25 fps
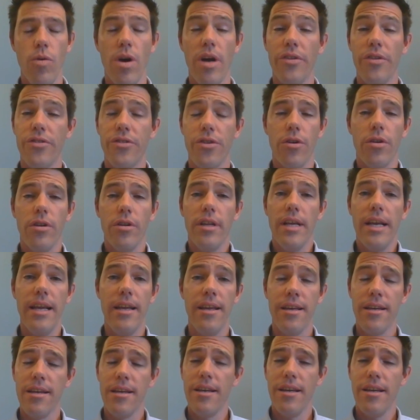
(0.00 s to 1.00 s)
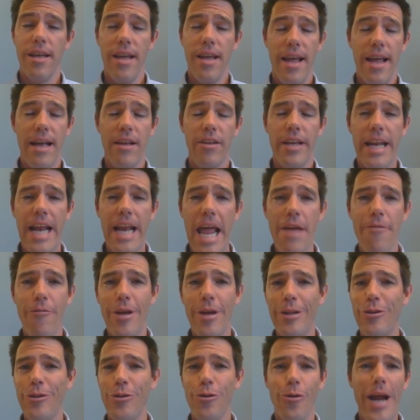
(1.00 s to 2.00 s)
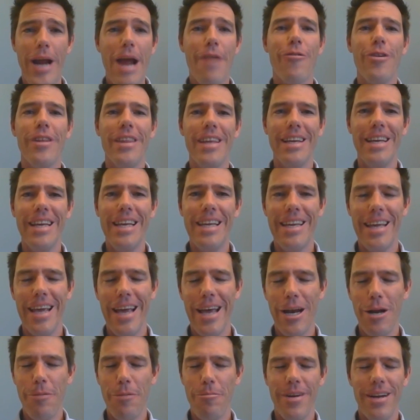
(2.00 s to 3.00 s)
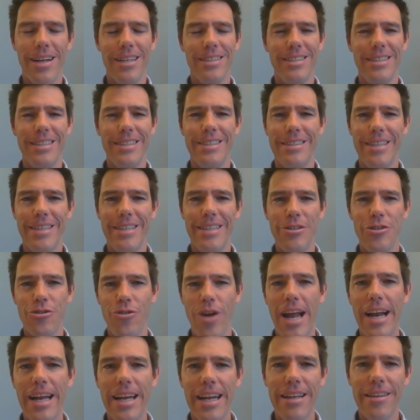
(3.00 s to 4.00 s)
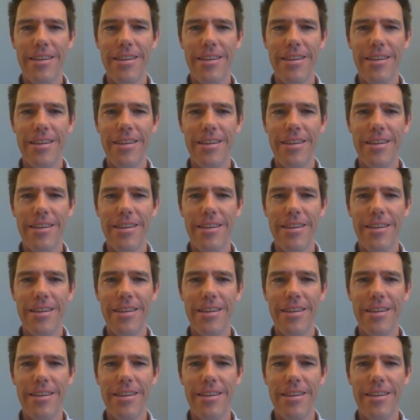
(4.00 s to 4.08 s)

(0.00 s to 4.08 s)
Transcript: Well, certainly Elliott Avent doing everything he can up at NC State, try to